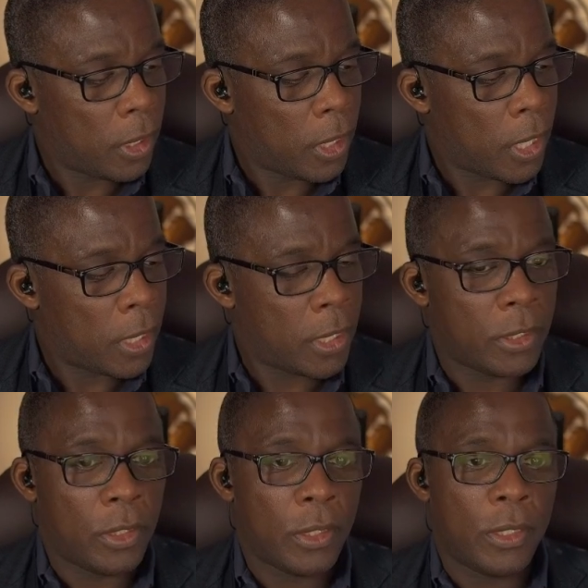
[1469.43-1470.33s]
And as
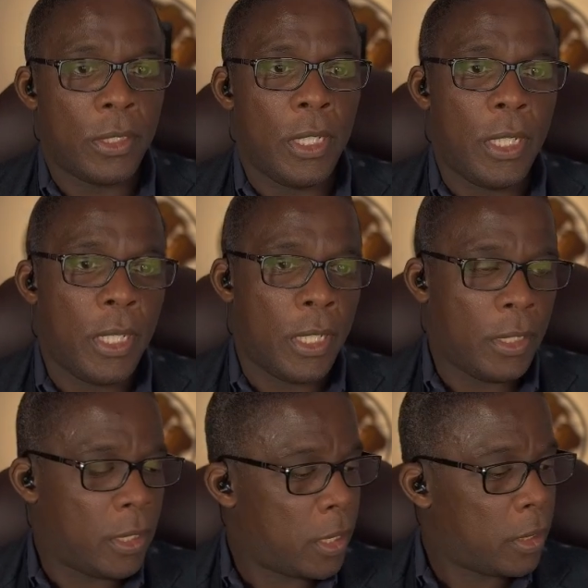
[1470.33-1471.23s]
you can see in
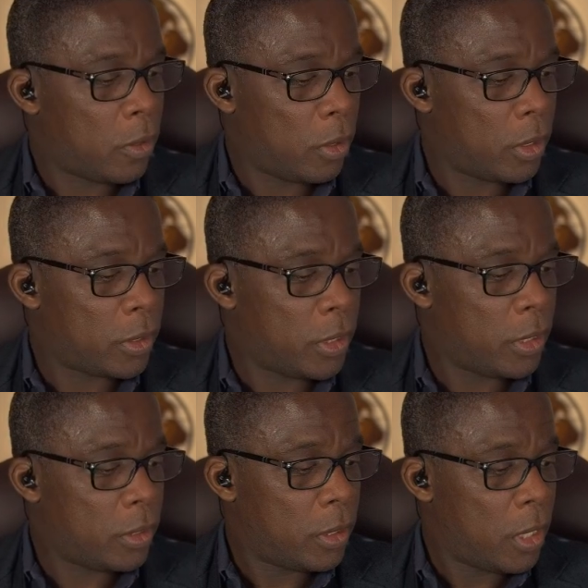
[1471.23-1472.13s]

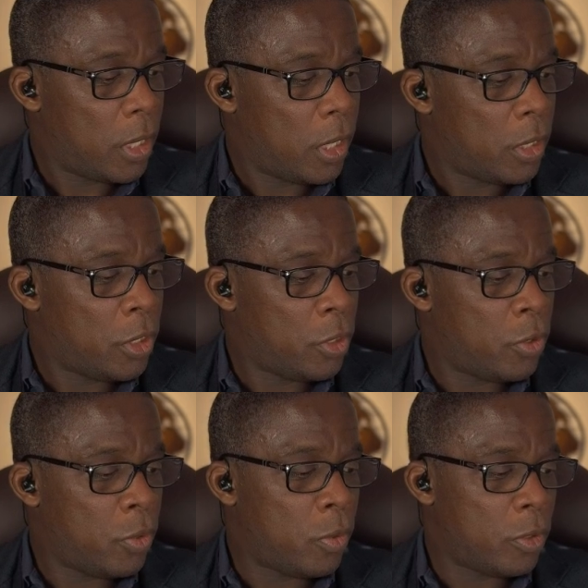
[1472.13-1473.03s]
glycolysis,
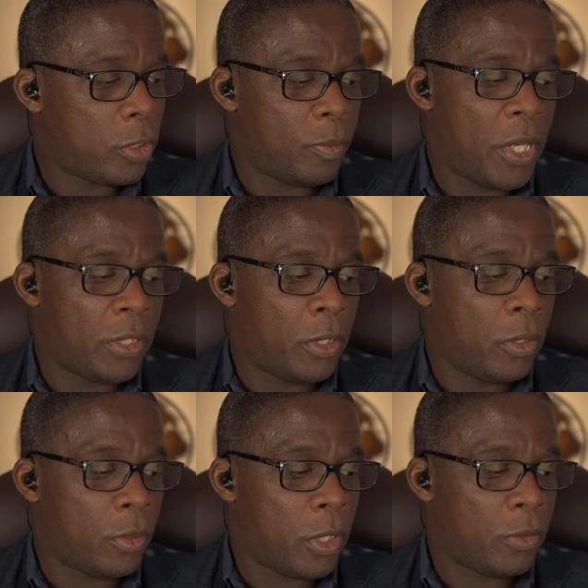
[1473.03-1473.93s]
you split
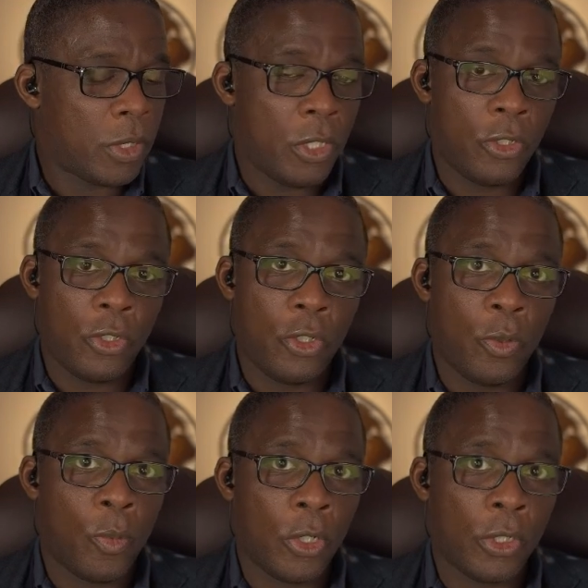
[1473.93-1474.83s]
glucose into two
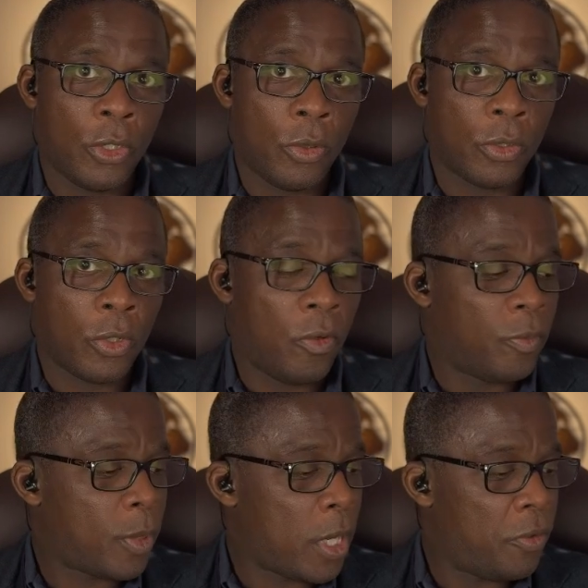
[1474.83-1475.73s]
molecules of
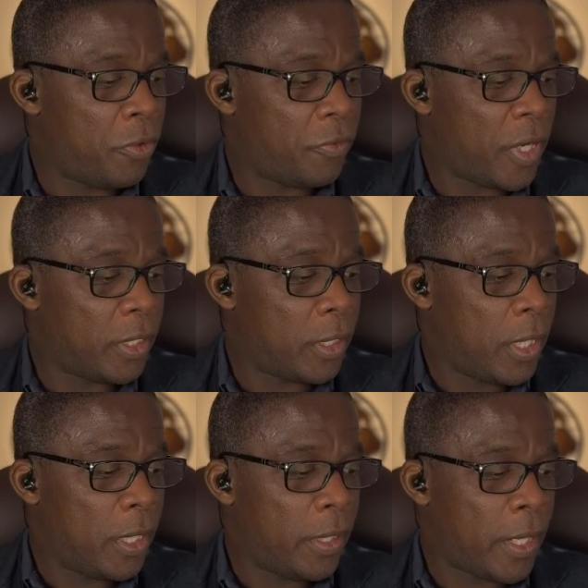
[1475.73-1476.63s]
pyruvate.
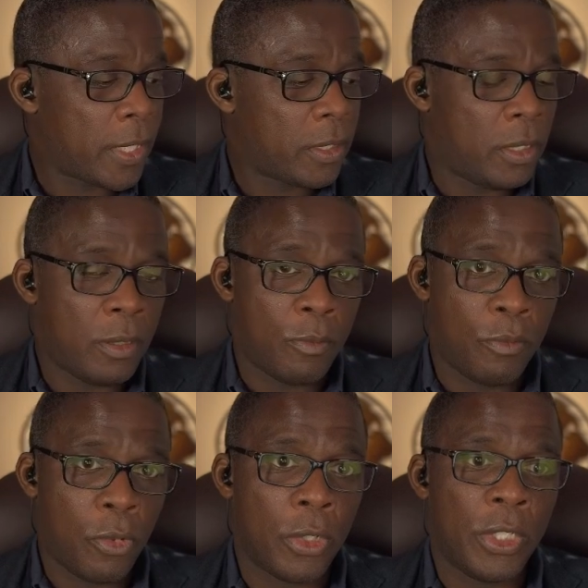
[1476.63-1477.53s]
That's the
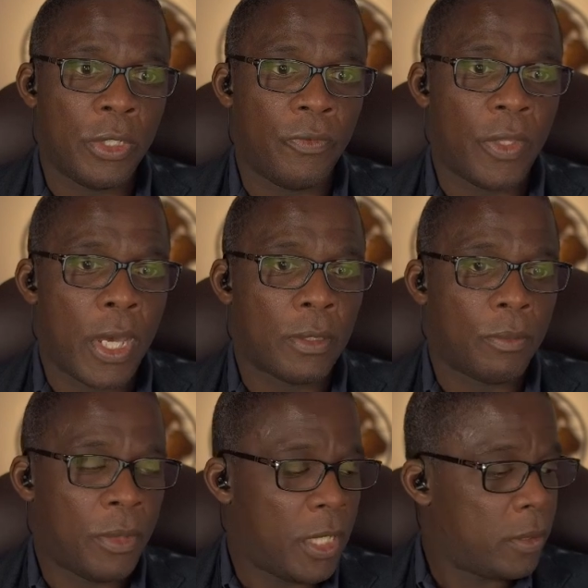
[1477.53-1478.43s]
point of that,
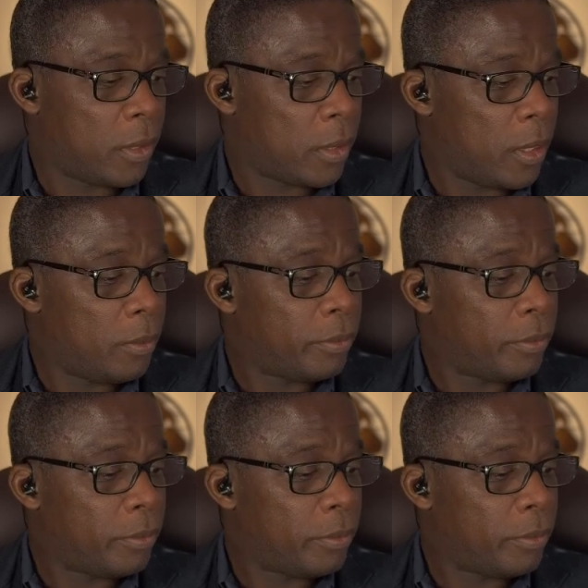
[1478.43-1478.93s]
basically.